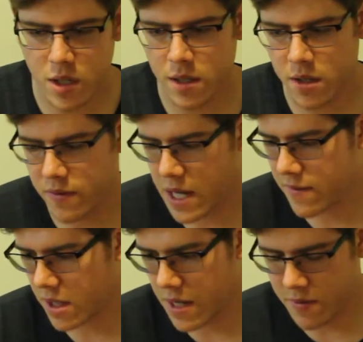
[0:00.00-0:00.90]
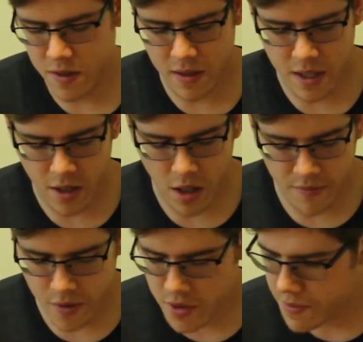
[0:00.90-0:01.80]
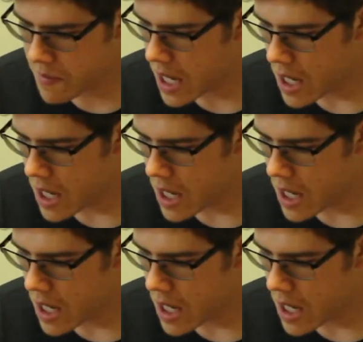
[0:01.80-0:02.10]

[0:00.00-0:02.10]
I love having everything that it offers.